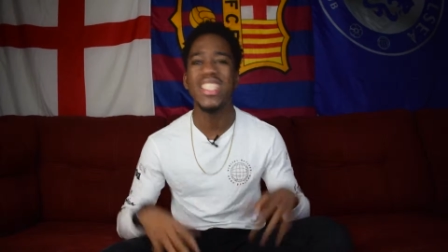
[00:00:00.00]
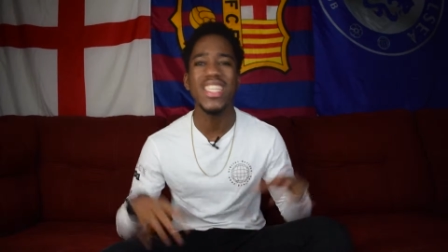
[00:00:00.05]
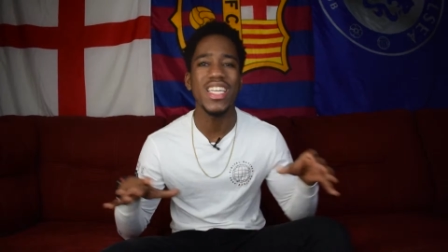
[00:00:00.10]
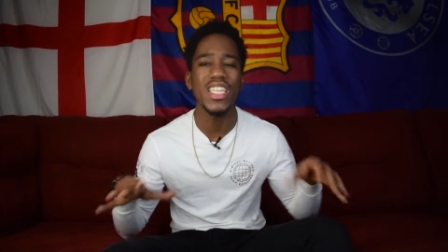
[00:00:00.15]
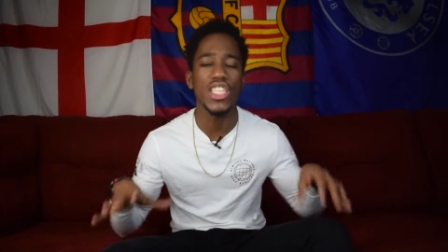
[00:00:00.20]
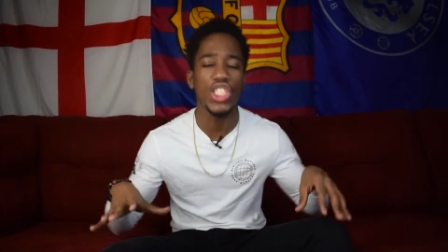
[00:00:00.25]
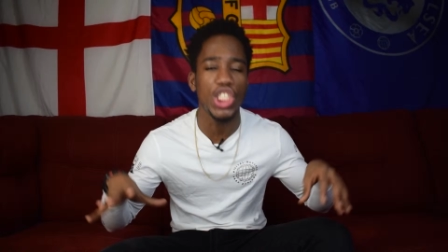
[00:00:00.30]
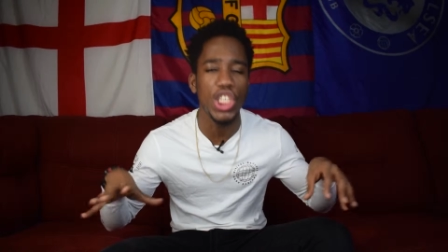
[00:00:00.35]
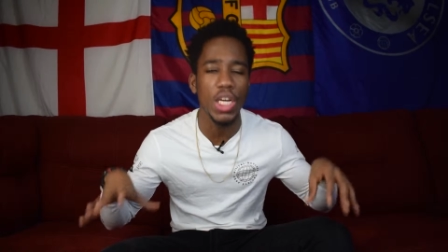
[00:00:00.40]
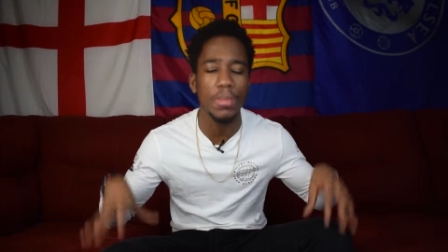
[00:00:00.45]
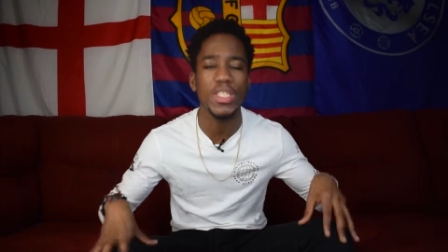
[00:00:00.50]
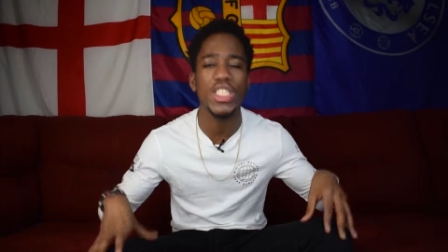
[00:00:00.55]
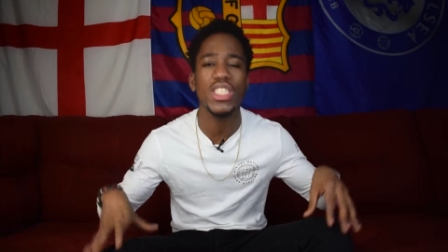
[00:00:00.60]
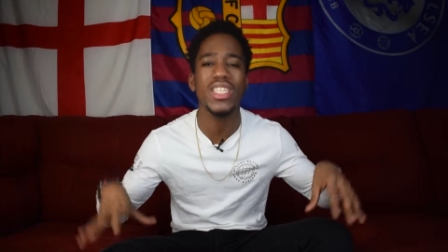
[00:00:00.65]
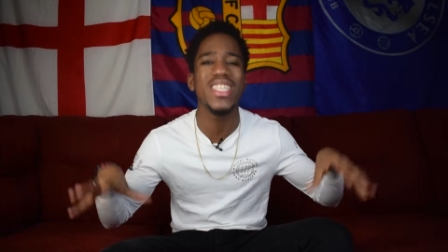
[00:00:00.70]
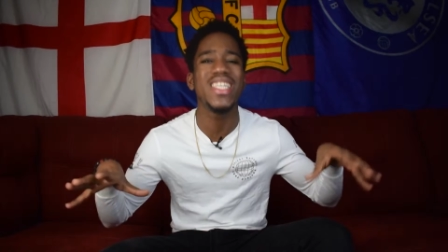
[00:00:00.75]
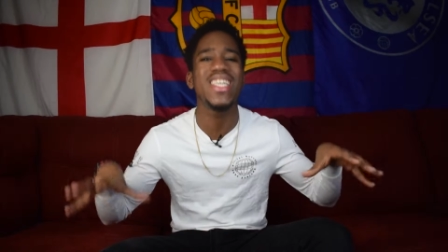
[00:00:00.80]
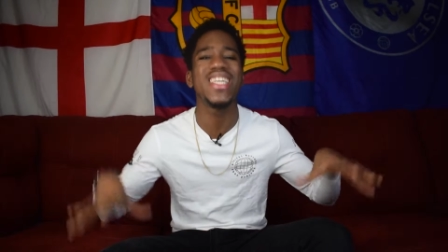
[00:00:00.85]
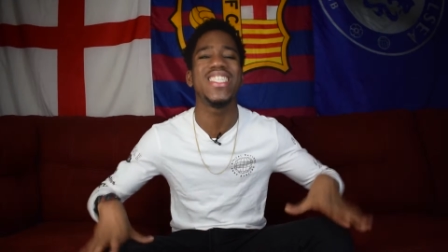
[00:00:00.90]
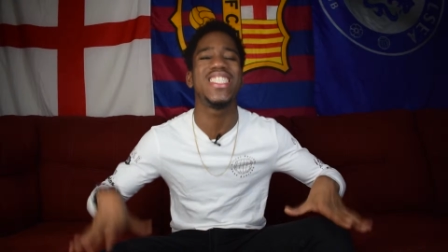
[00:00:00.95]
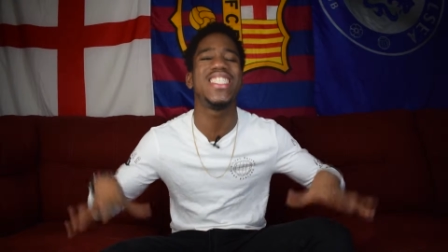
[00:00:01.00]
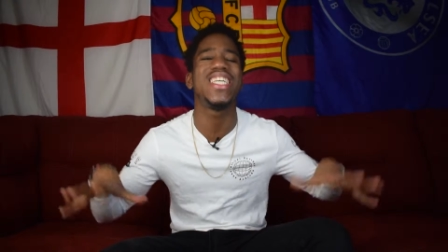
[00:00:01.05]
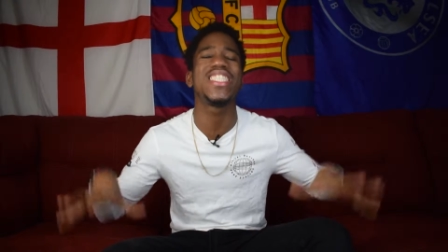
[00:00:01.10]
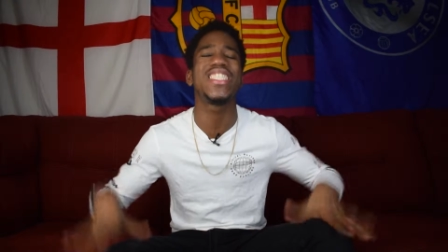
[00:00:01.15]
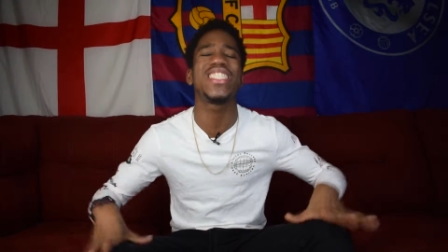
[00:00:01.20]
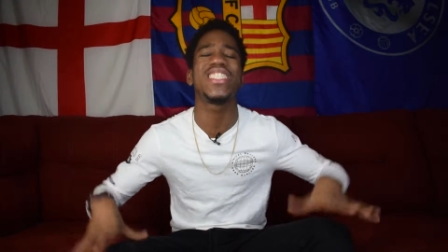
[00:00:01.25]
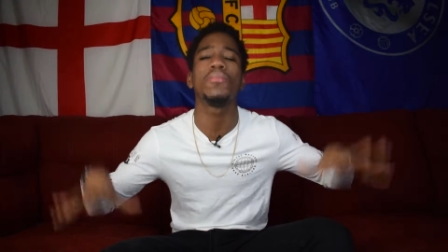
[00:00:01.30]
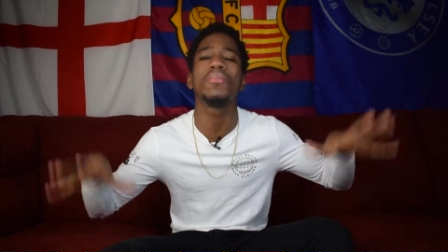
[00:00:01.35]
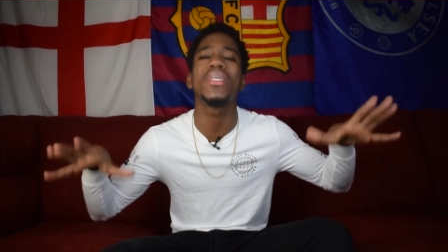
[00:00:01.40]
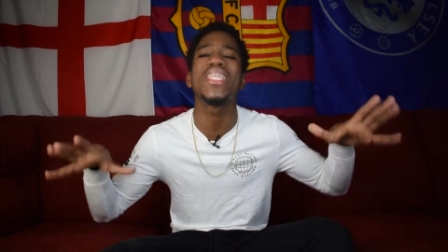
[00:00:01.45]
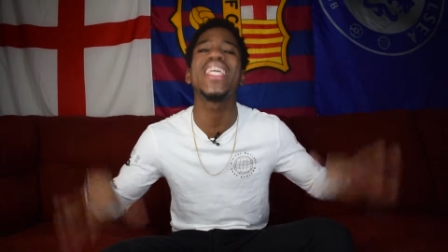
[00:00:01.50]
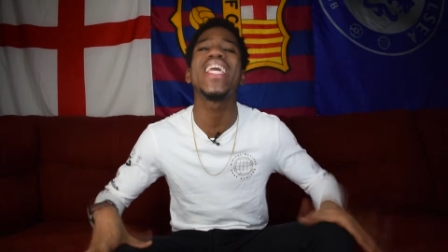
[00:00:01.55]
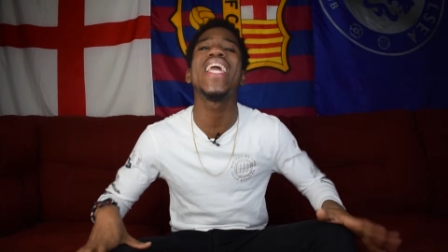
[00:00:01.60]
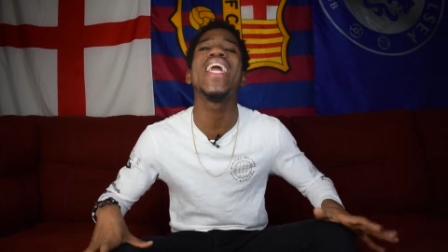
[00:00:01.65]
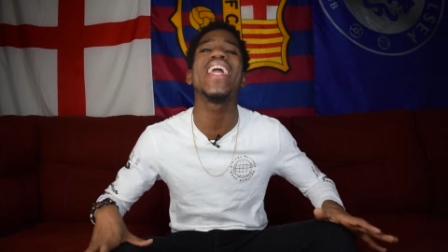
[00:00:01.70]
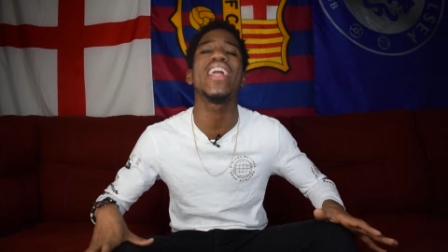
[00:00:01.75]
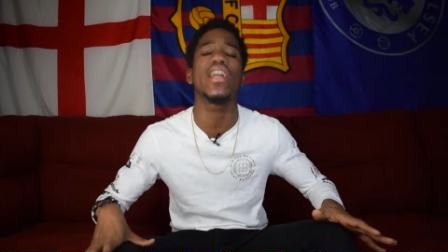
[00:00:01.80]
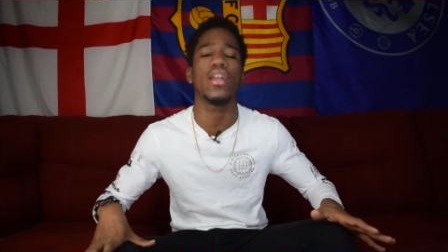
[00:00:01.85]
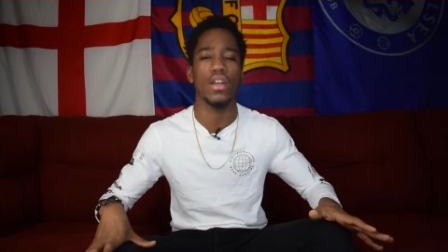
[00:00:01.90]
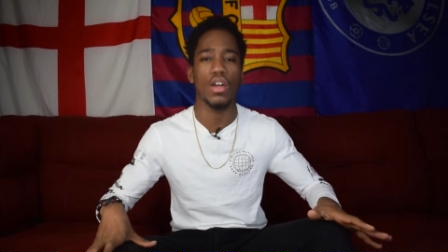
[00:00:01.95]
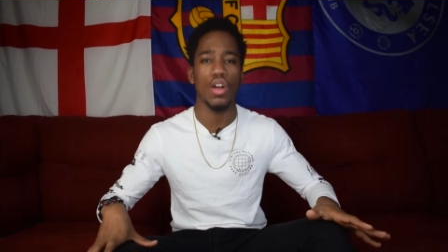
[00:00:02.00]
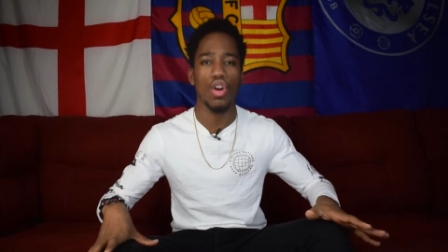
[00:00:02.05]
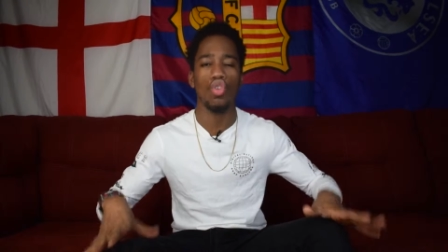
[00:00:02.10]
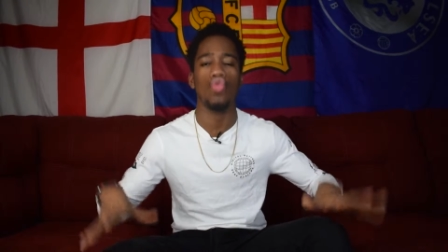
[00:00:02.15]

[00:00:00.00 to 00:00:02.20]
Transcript: The Egyptian, the Egyptian king